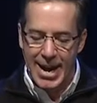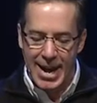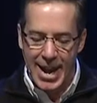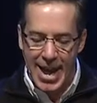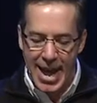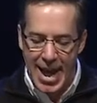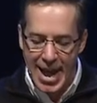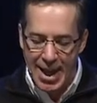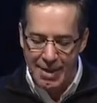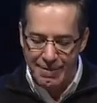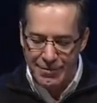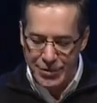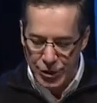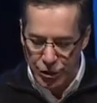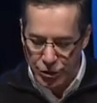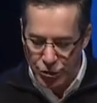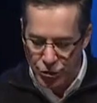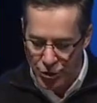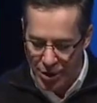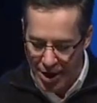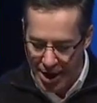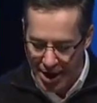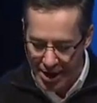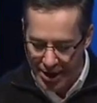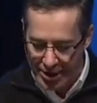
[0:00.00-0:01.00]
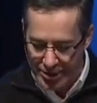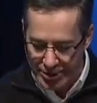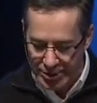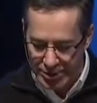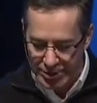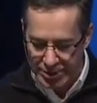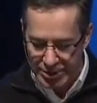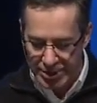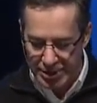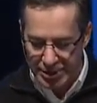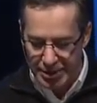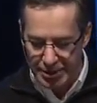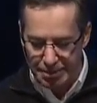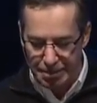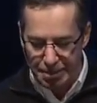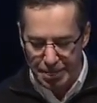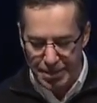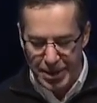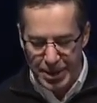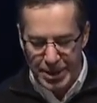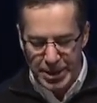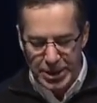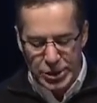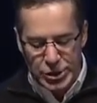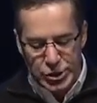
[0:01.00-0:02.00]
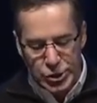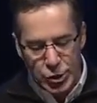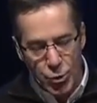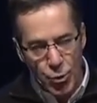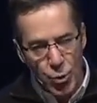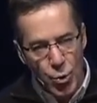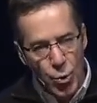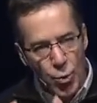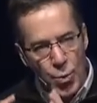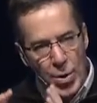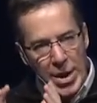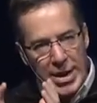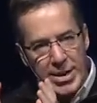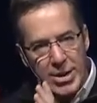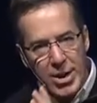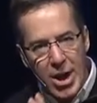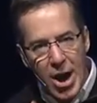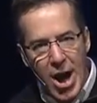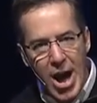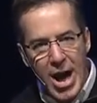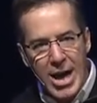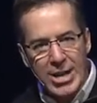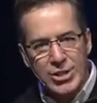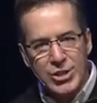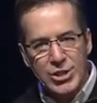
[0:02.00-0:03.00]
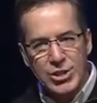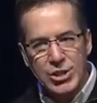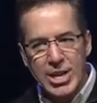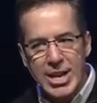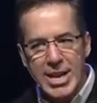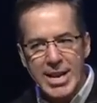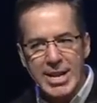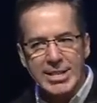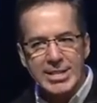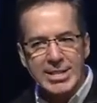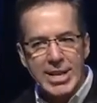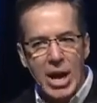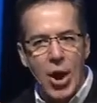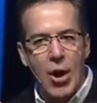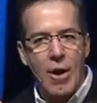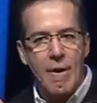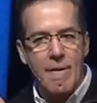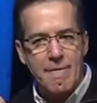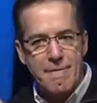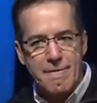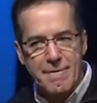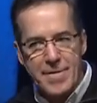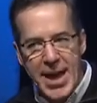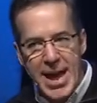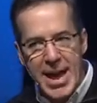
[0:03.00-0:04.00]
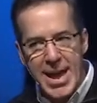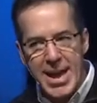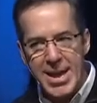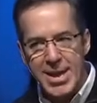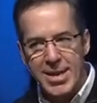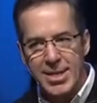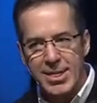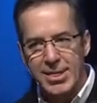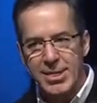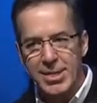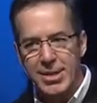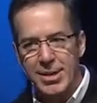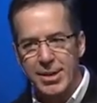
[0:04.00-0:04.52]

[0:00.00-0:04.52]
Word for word: alive to Christ. So when God sees our faith